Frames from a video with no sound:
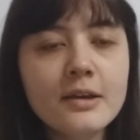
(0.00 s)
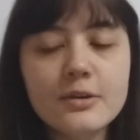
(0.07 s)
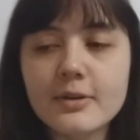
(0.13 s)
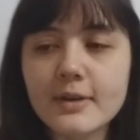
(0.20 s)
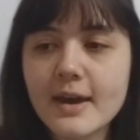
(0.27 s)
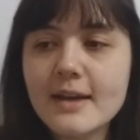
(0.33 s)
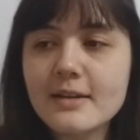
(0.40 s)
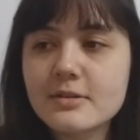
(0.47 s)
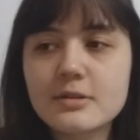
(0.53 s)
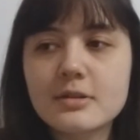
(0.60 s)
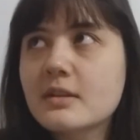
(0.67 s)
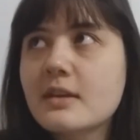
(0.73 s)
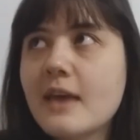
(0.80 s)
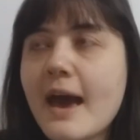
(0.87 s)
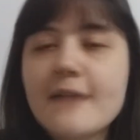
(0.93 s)
You
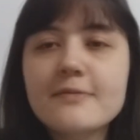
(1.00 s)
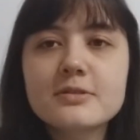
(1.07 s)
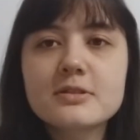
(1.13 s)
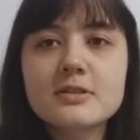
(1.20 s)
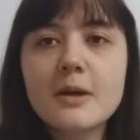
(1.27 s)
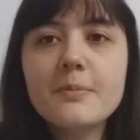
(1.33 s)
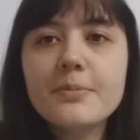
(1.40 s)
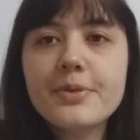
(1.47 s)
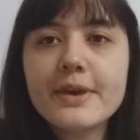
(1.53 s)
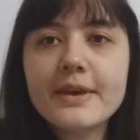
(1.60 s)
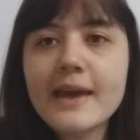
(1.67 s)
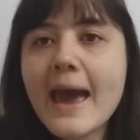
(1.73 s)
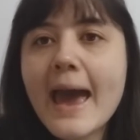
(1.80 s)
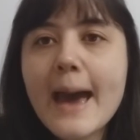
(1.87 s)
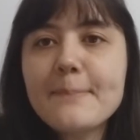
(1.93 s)
can't have
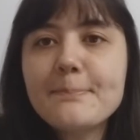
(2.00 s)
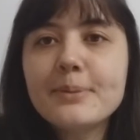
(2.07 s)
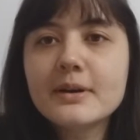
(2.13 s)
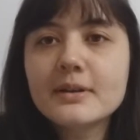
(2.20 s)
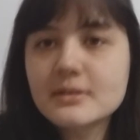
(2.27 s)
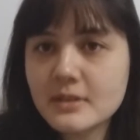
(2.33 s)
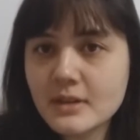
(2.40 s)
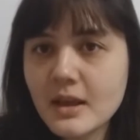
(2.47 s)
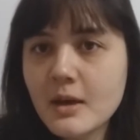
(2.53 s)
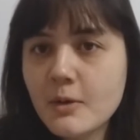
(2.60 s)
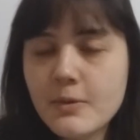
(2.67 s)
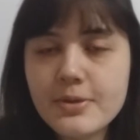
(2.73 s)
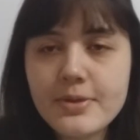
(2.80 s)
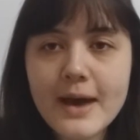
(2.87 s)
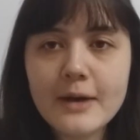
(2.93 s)
something happen
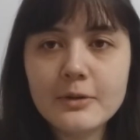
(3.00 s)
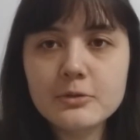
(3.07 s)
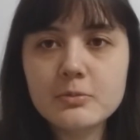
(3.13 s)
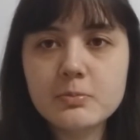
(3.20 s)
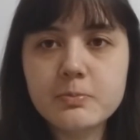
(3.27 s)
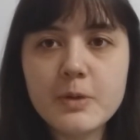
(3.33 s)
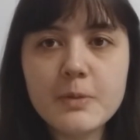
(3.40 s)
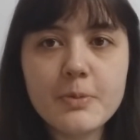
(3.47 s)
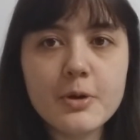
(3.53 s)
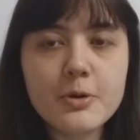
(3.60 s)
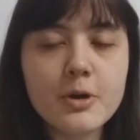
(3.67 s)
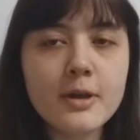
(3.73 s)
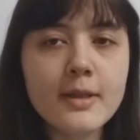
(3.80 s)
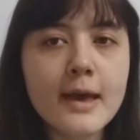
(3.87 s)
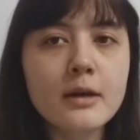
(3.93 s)
without people
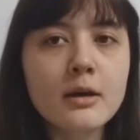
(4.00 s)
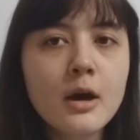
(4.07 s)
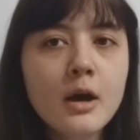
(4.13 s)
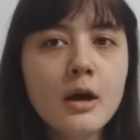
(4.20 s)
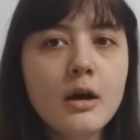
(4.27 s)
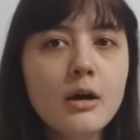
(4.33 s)
going like,